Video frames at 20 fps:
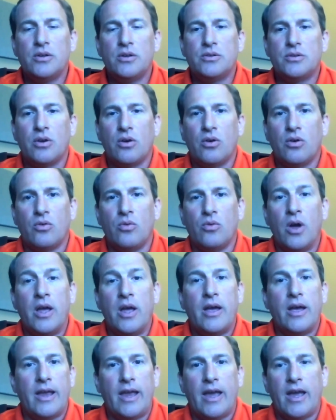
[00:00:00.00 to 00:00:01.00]
So
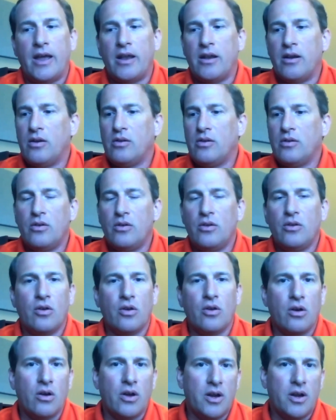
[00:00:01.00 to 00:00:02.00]
again,
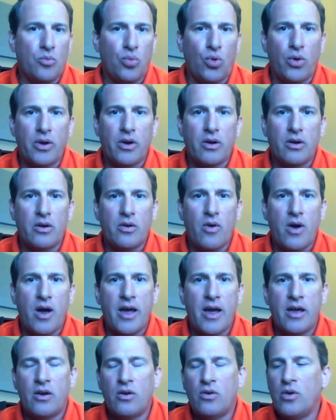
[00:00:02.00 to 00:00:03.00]
you're an employer in
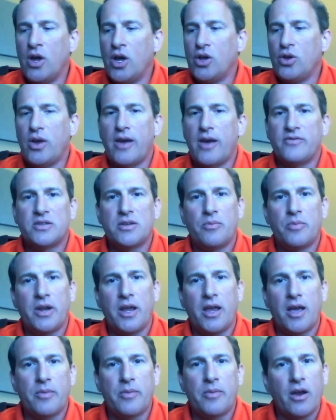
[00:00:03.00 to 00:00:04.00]
Ohio, you have
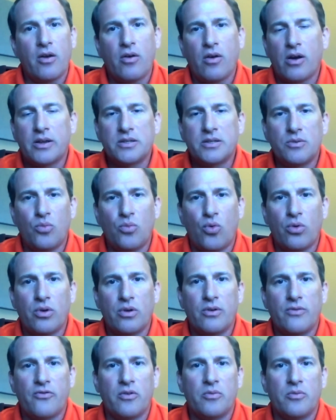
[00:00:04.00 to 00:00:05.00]
somebody coming across the
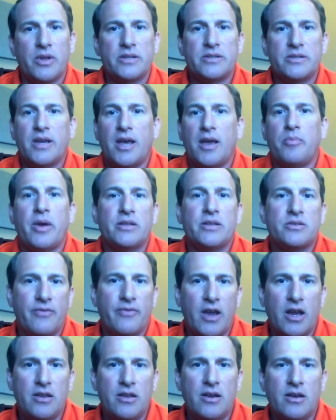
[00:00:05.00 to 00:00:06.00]
border from, let's say,
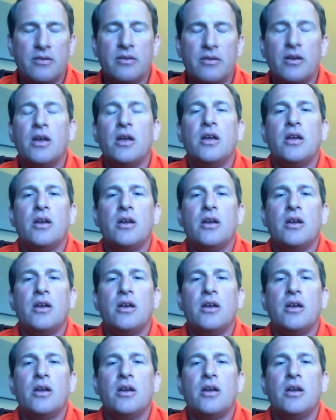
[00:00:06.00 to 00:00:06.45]
Pennsylvania,